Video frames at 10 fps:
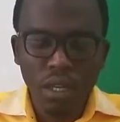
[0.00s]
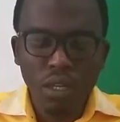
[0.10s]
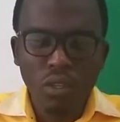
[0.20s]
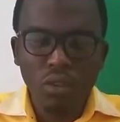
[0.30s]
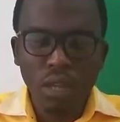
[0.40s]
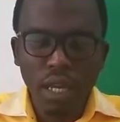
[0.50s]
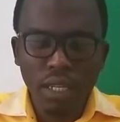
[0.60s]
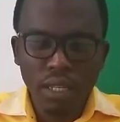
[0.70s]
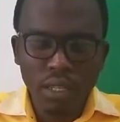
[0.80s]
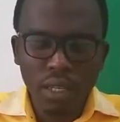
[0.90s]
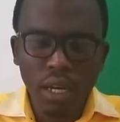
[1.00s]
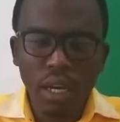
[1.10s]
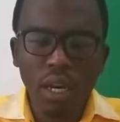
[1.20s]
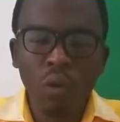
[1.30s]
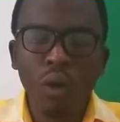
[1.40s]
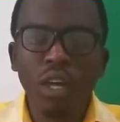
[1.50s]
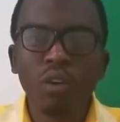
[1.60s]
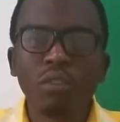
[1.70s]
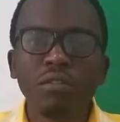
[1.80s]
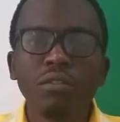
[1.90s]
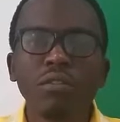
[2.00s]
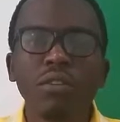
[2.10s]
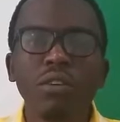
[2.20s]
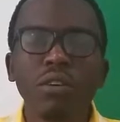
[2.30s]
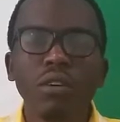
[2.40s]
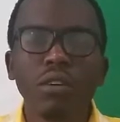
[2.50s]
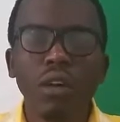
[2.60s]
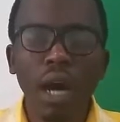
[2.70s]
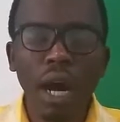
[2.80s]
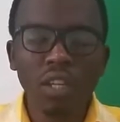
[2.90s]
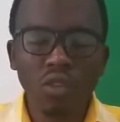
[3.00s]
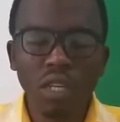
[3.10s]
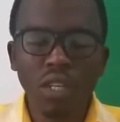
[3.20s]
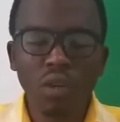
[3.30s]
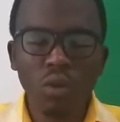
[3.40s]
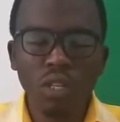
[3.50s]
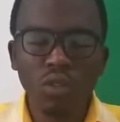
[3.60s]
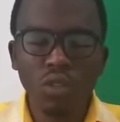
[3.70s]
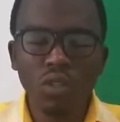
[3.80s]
So that is a way of answering the question.